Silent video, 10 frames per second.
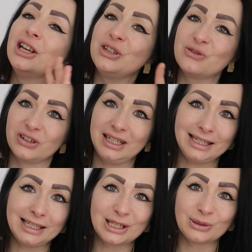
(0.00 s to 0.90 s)
you
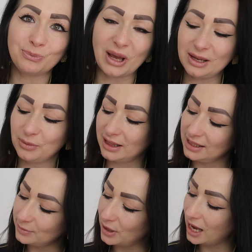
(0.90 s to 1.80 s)
really need to baby
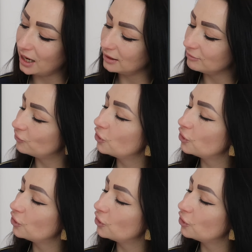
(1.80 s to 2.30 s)
this bag.